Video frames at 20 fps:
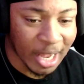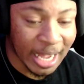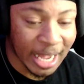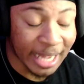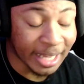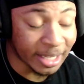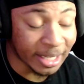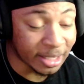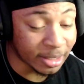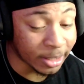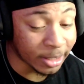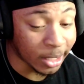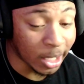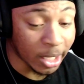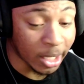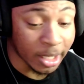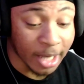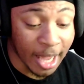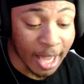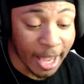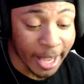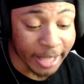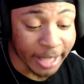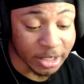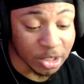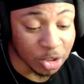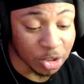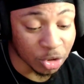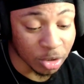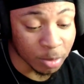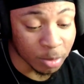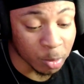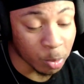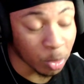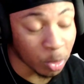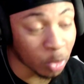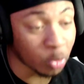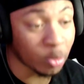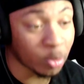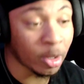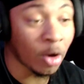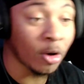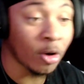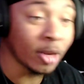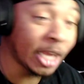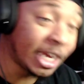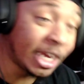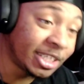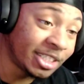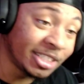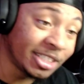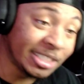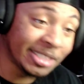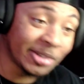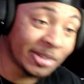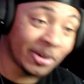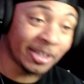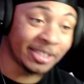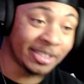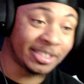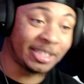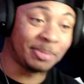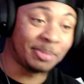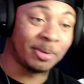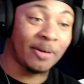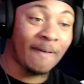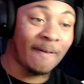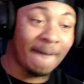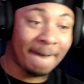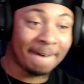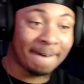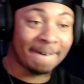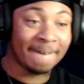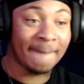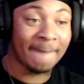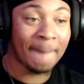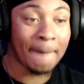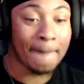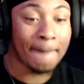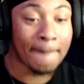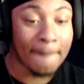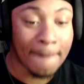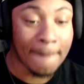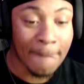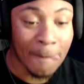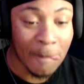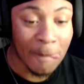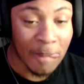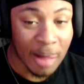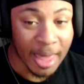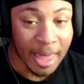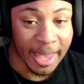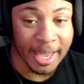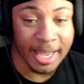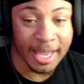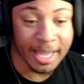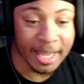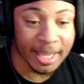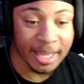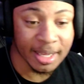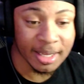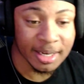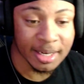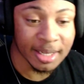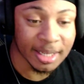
And again, acid trips, bro. All that shit is crazy, bro. It could.